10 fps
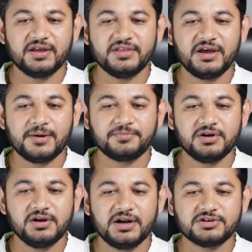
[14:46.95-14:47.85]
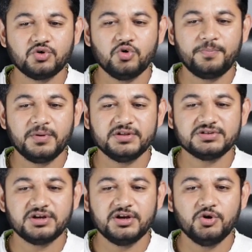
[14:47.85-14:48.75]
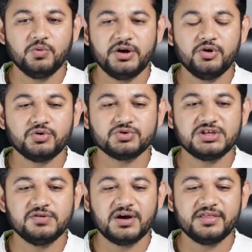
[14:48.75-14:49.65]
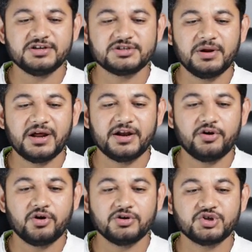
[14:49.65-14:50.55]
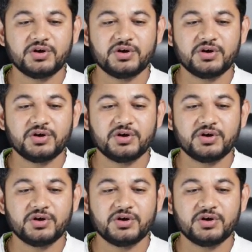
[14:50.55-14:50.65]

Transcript: and then after let's open this in a new window to see whether it's been added or not.